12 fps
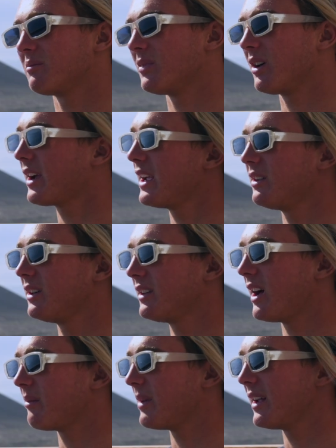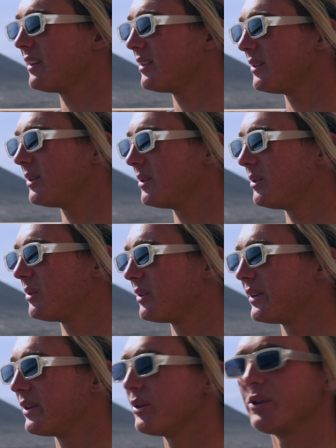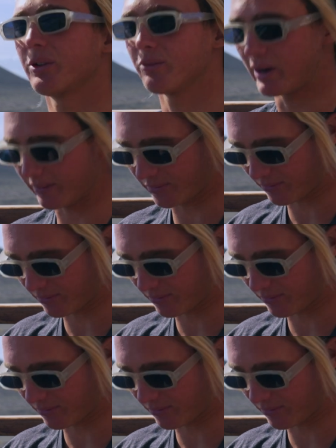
okay, you're done, man. You're in round